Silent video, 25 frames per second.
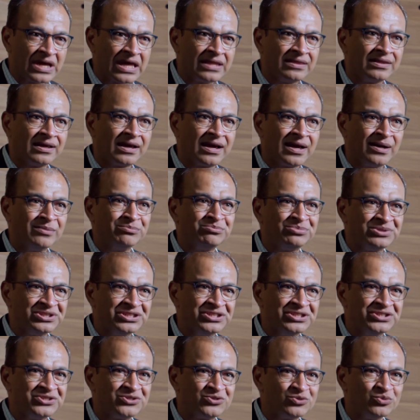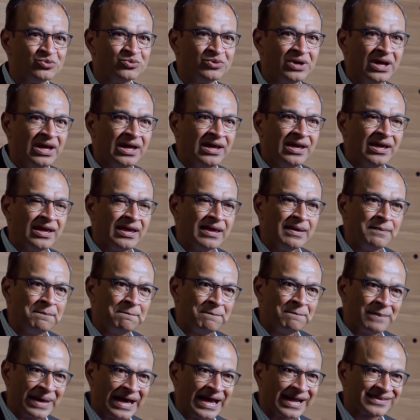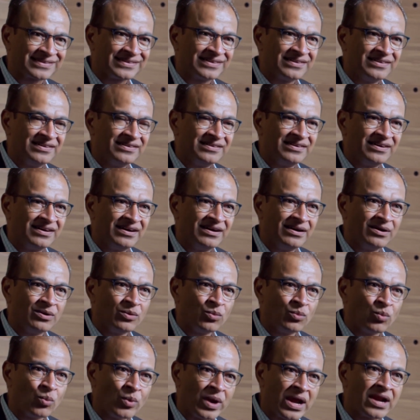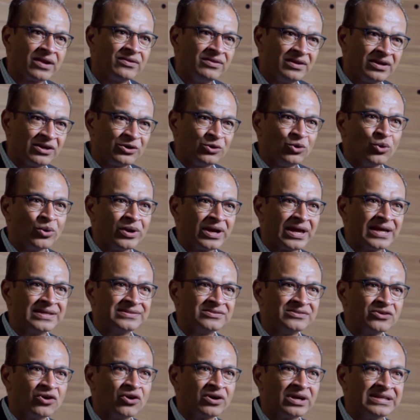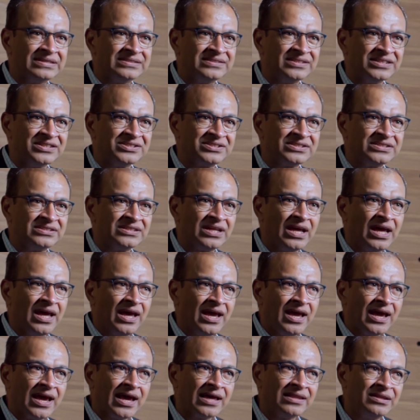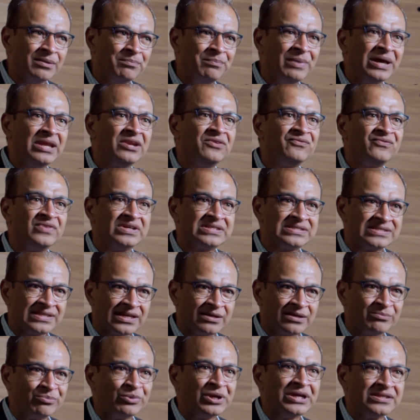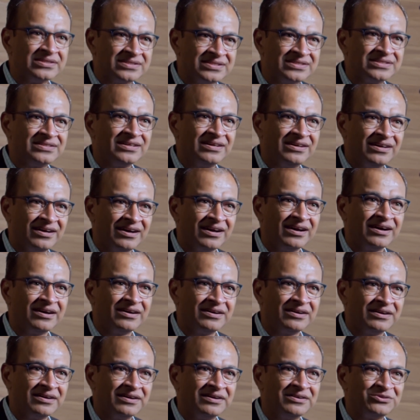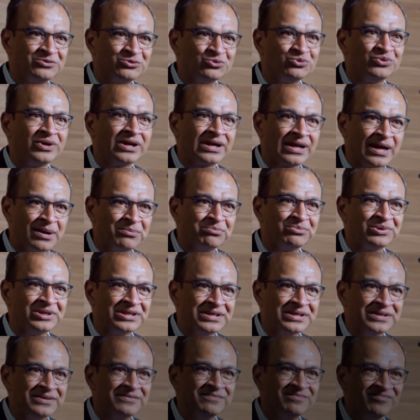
and the companies to impact uh, where they're going as an organization and the benefits that brings uh, to their company.